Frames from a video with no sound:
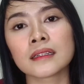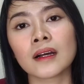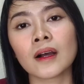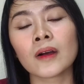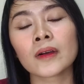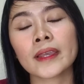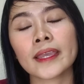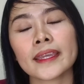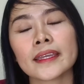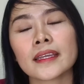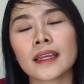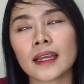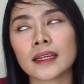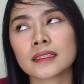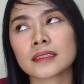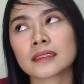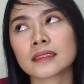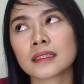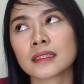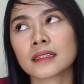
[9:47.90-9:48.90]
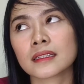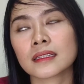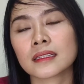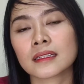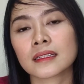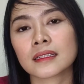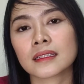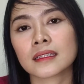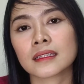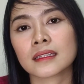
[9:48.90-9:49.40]
Okay, guys,
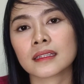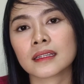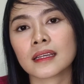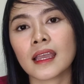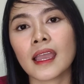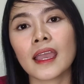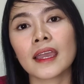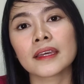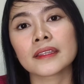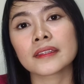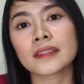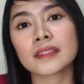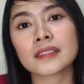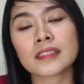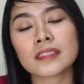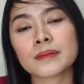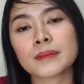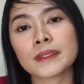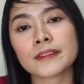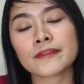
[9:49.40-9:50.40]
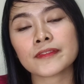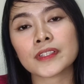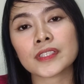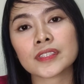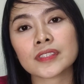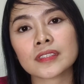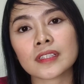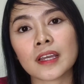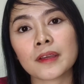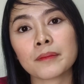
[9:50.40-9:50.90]
this is my
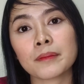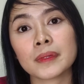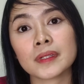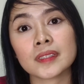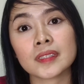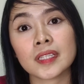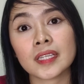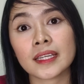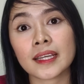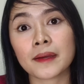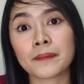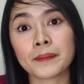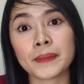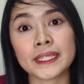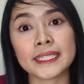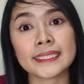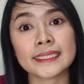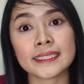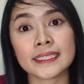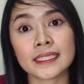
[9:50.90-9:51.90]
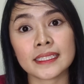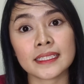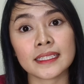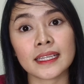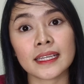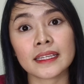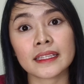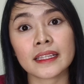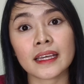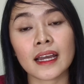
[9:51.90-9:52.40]
first time building a PC,
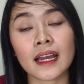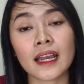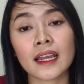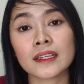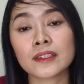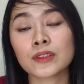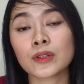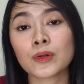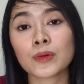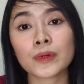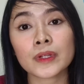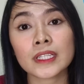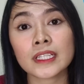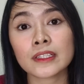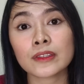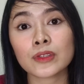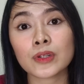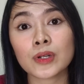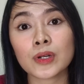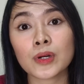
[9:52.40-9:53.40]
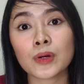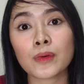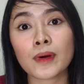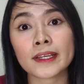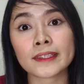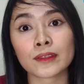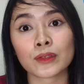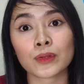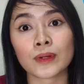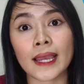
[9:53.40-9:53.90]
and I don't really know
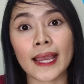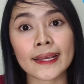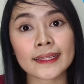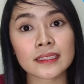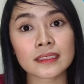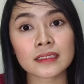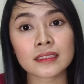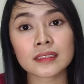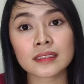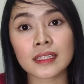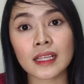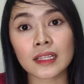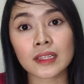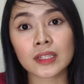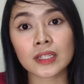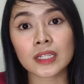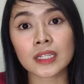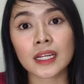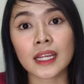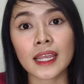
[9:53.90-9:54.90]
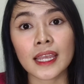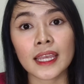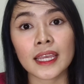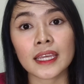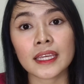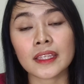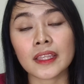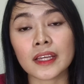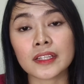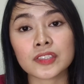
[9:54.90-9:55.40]
what to ask the seller,
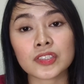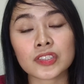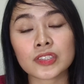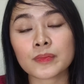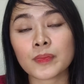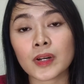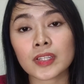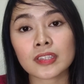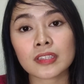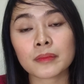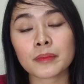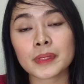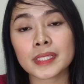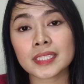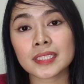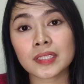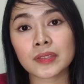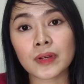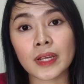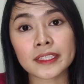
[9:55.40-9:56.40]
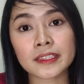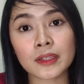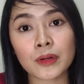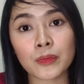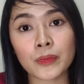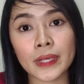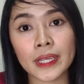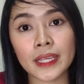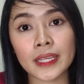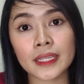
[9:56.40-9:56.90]
and I just bought the PC right
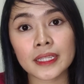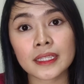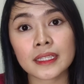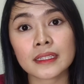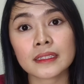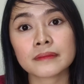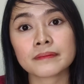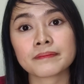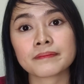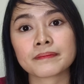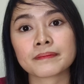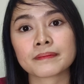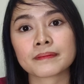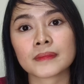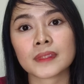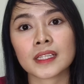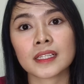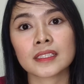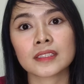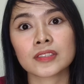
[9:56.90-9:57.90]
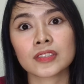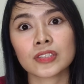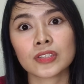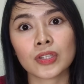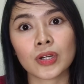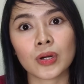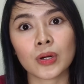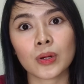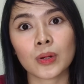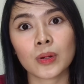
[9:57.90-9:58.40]
away because, you
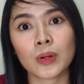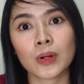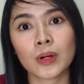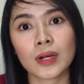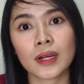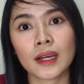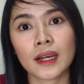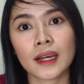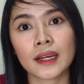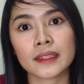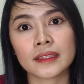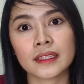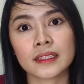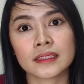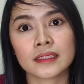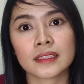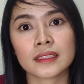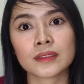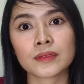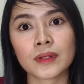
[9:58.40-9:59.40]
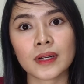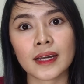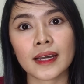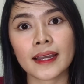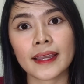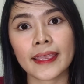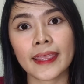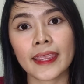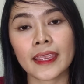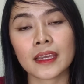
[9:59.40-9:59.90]
know, this is what
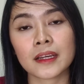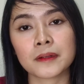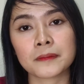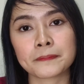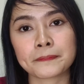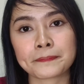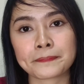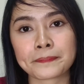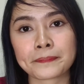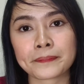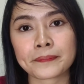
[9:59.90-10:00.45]
I am.